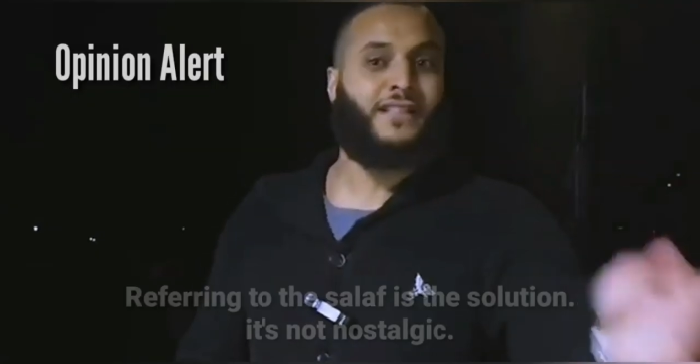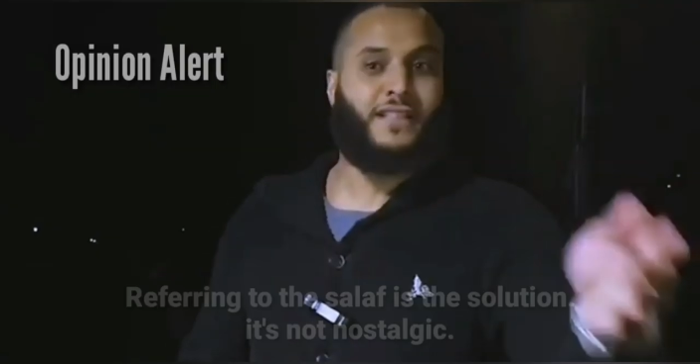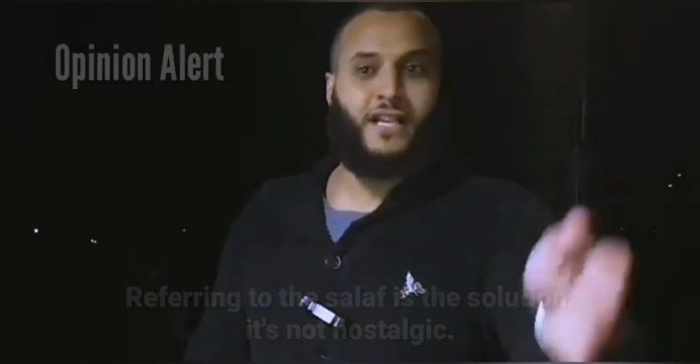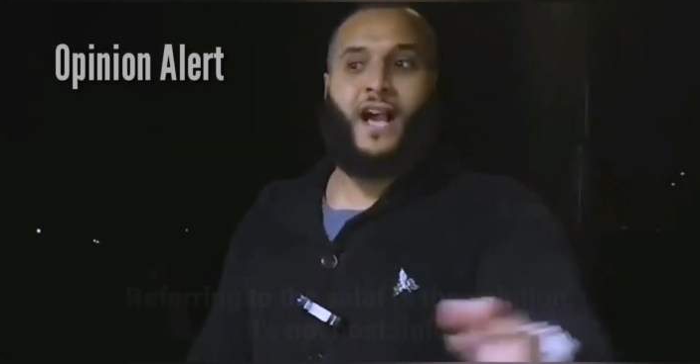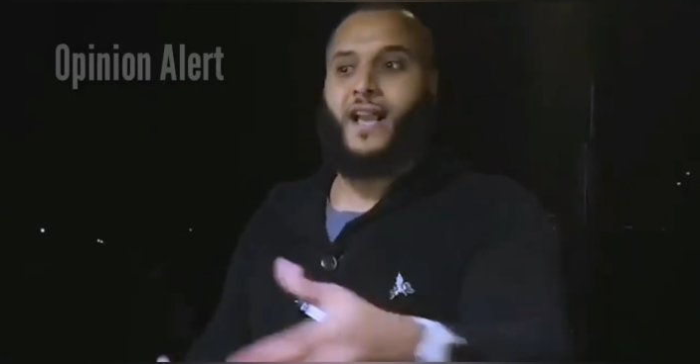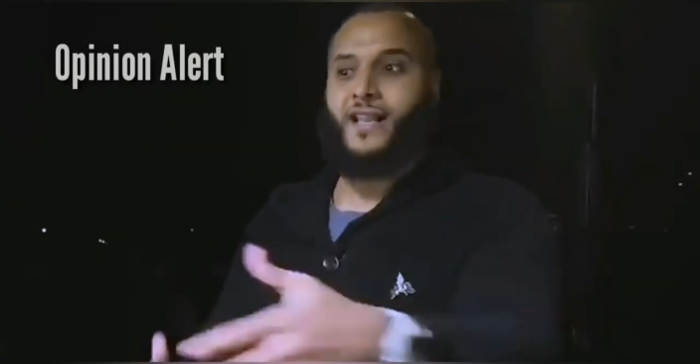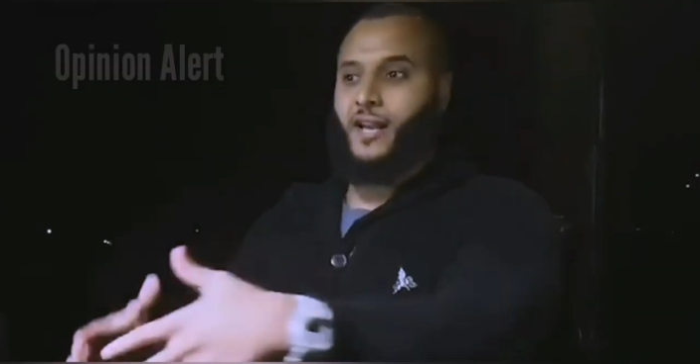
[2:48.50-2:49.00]
We
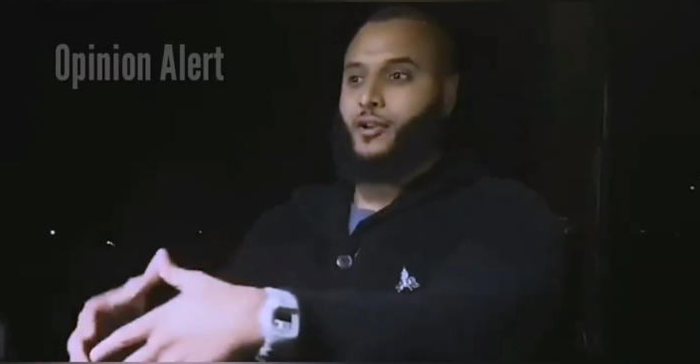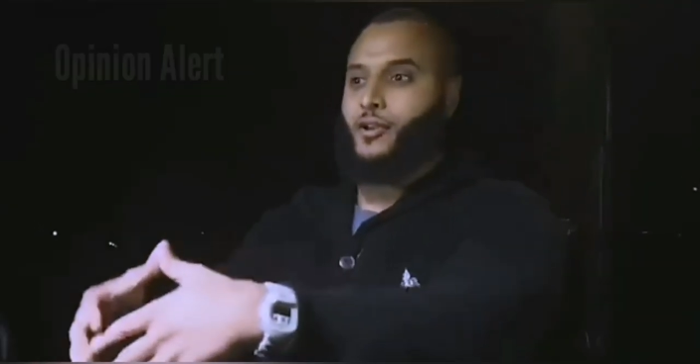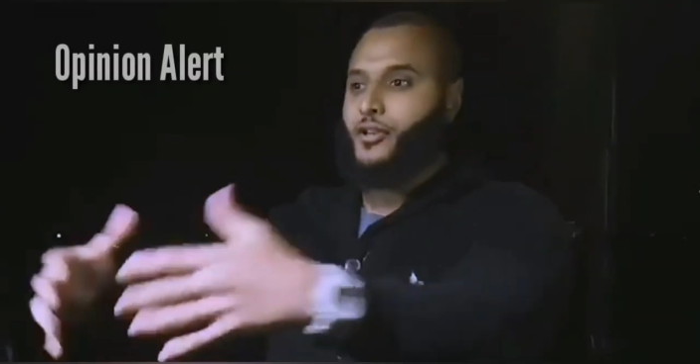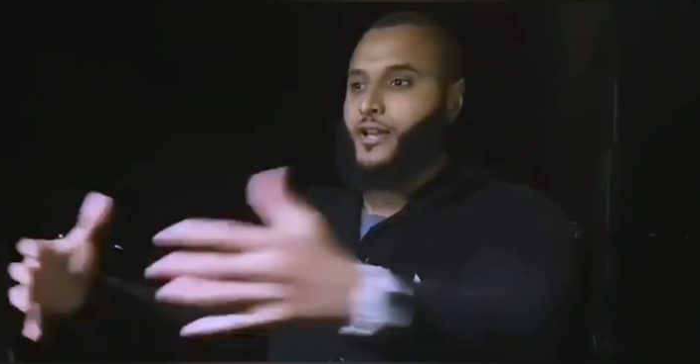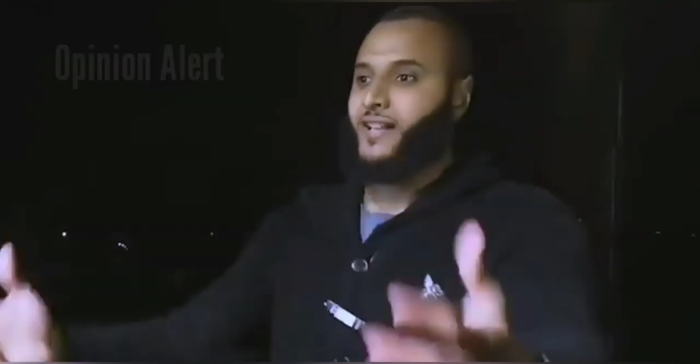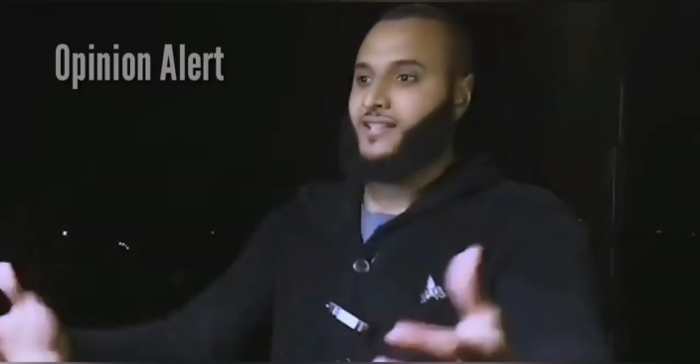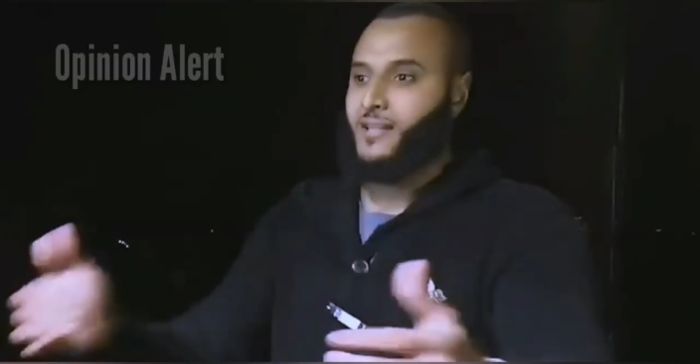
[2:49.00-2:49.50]
need the guy
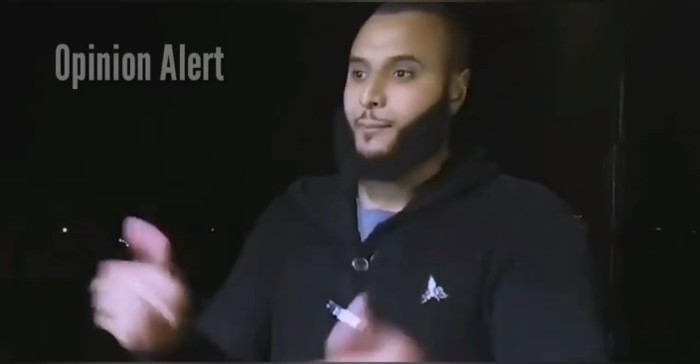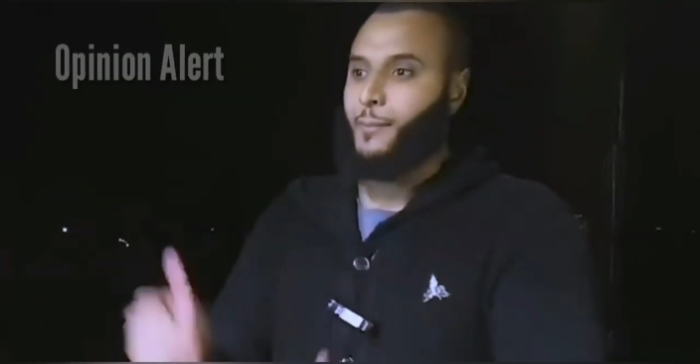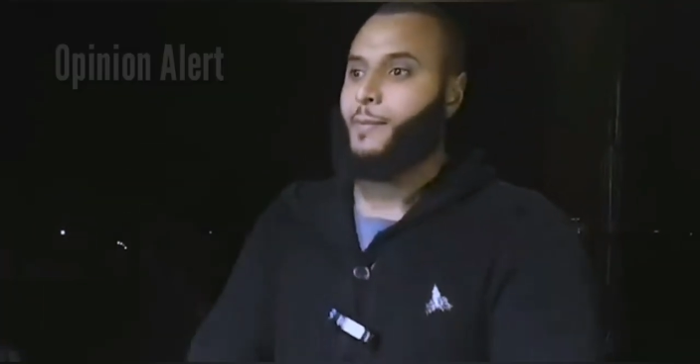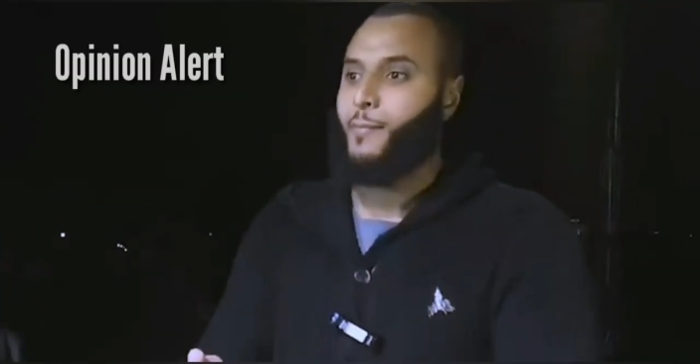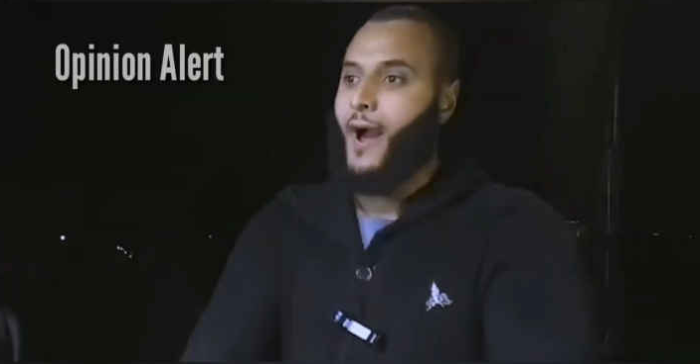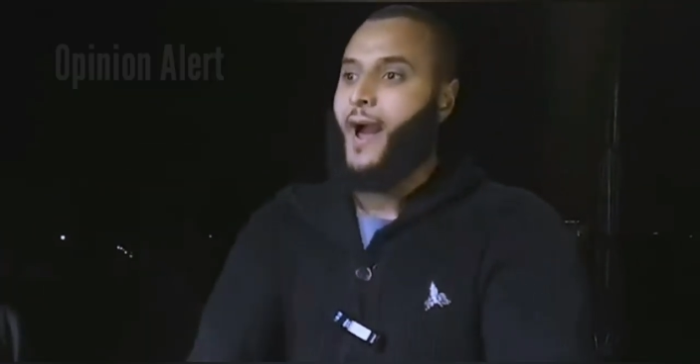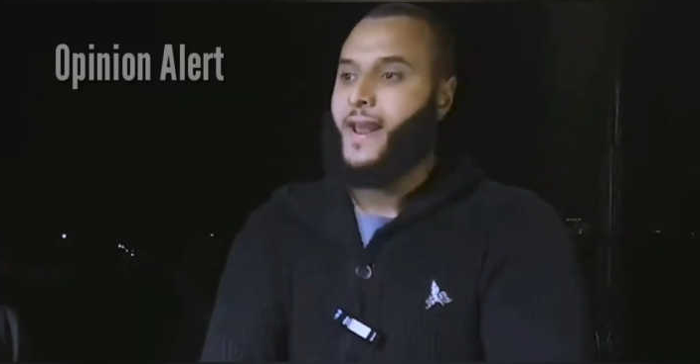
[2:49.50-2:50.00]
that unites
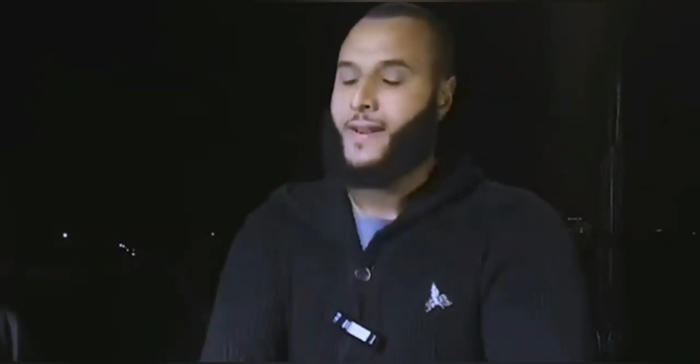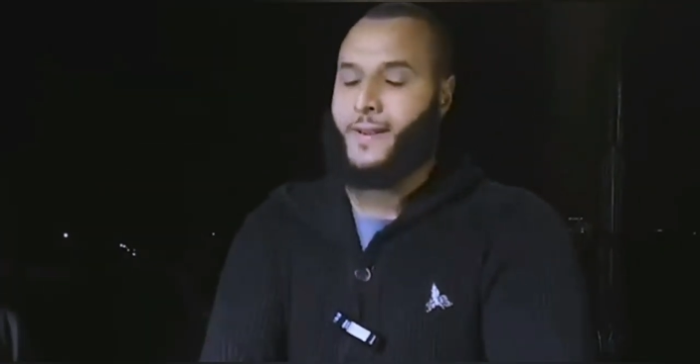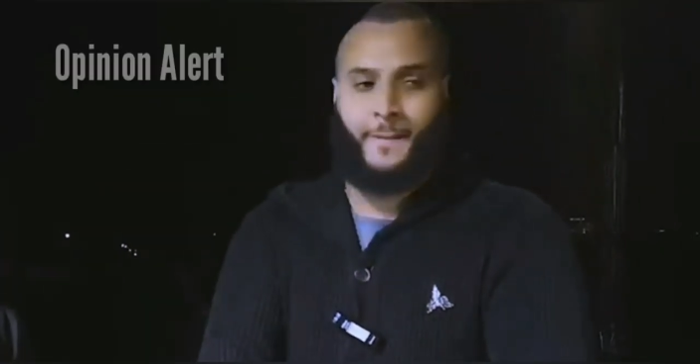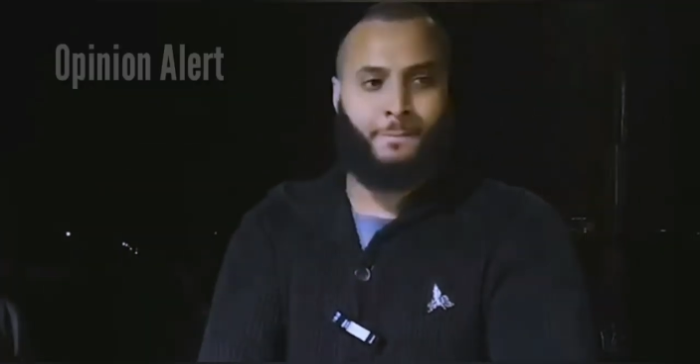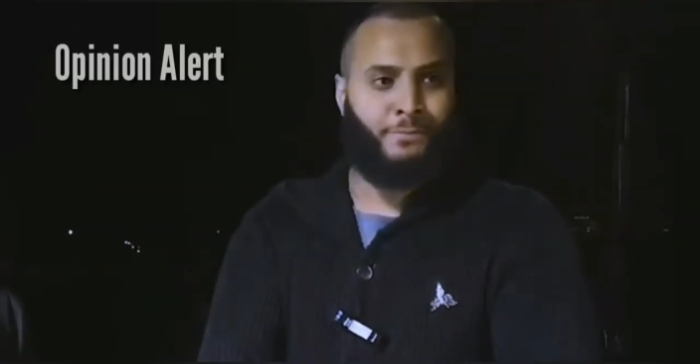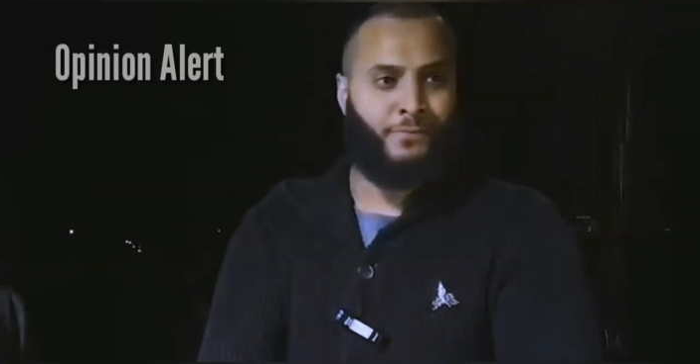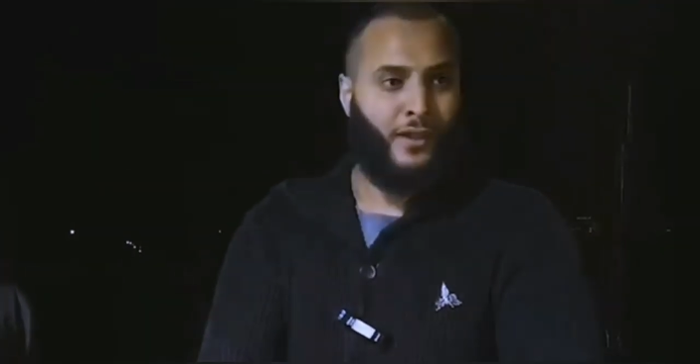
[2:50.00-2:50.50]
the people
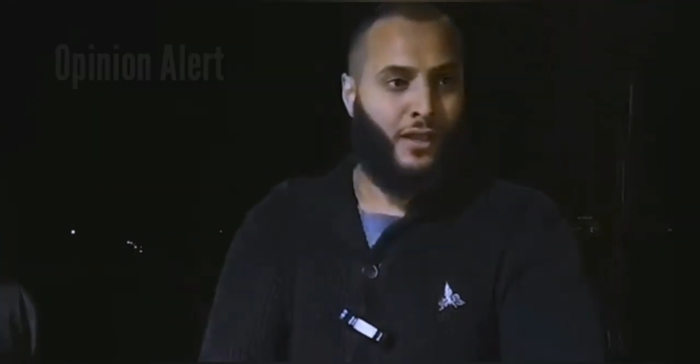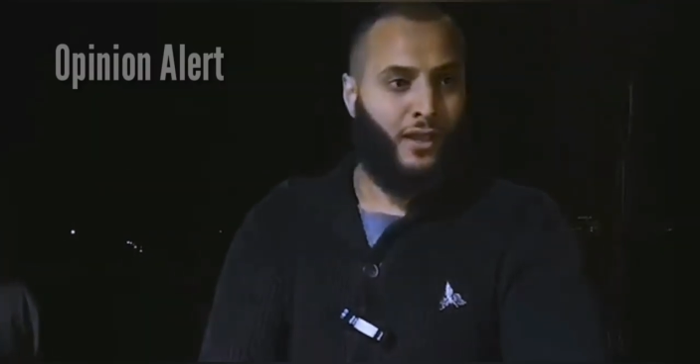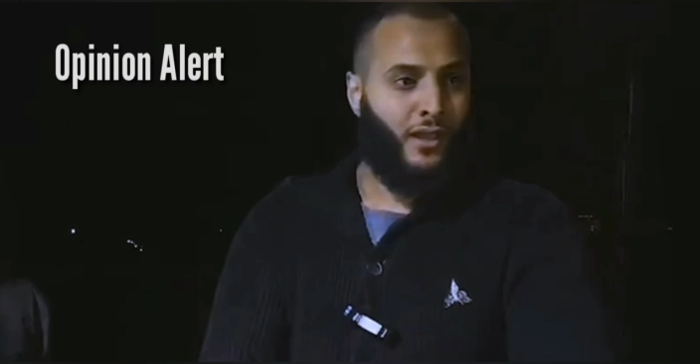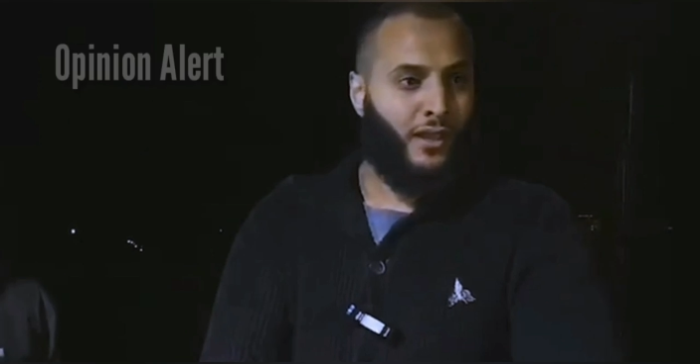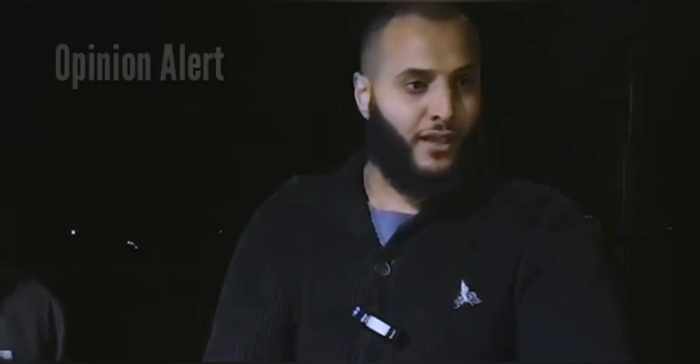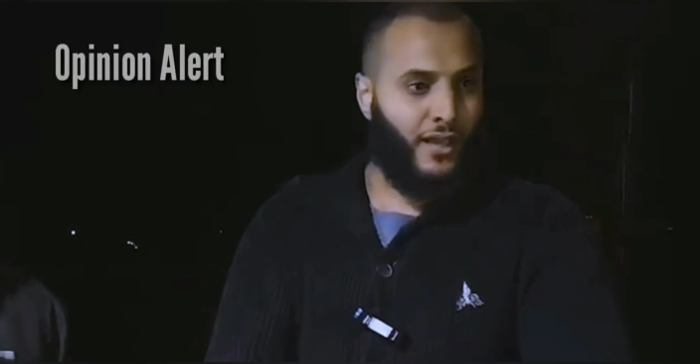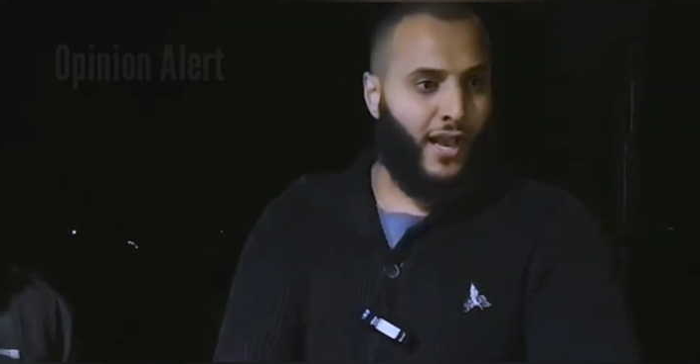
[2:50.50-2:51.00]
behind them,
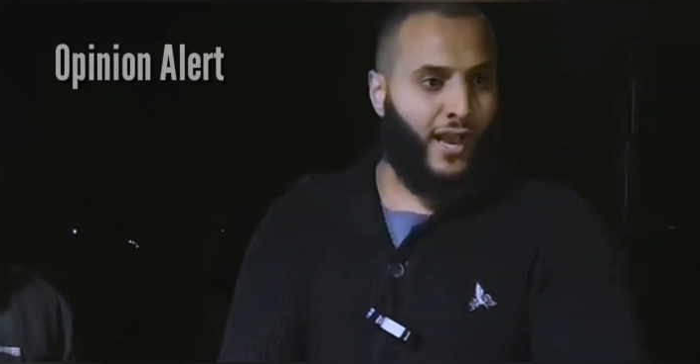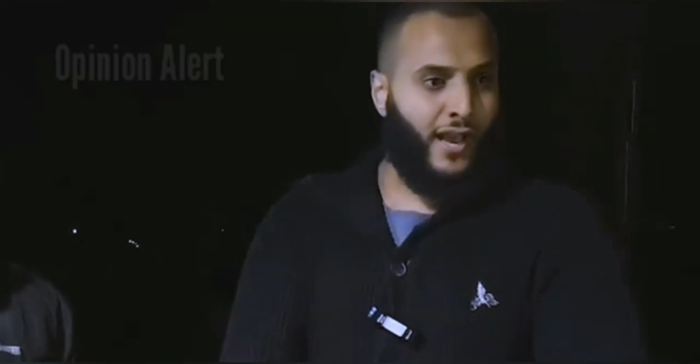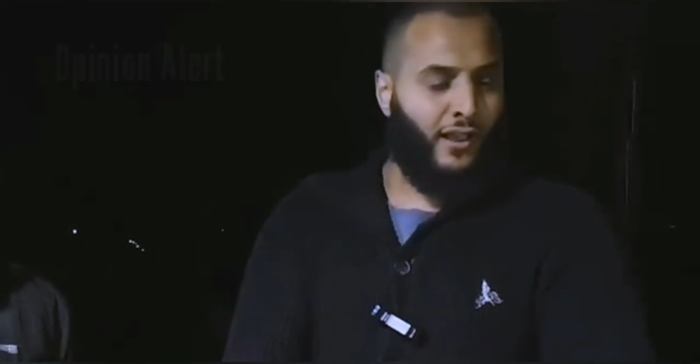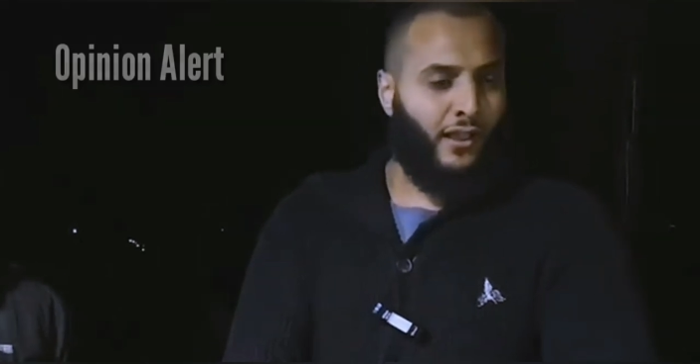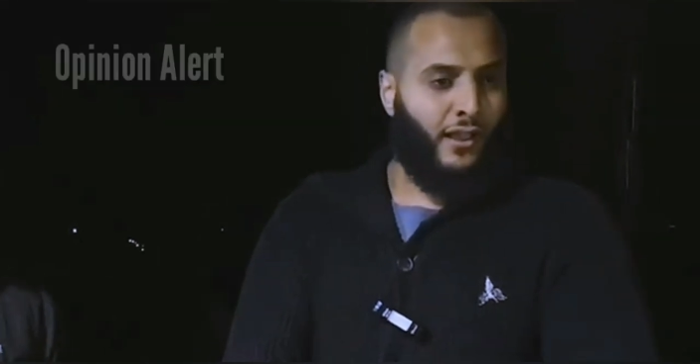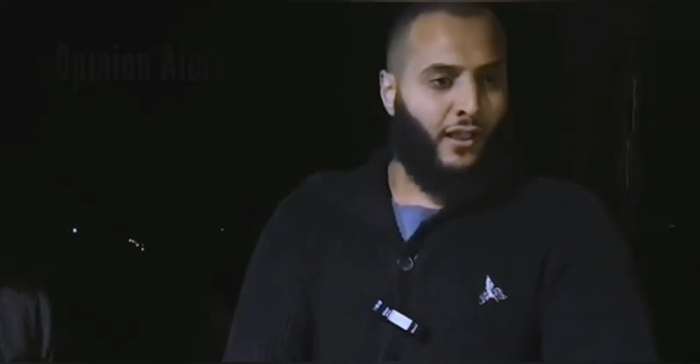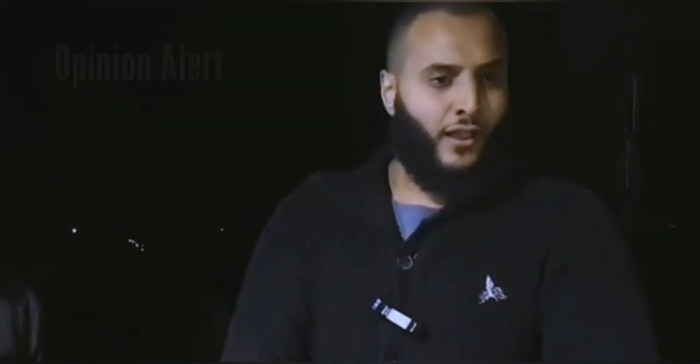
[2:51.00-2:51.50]

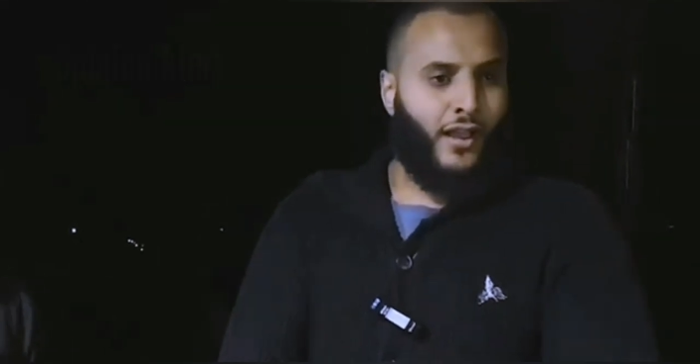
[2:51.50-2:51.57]
yeah,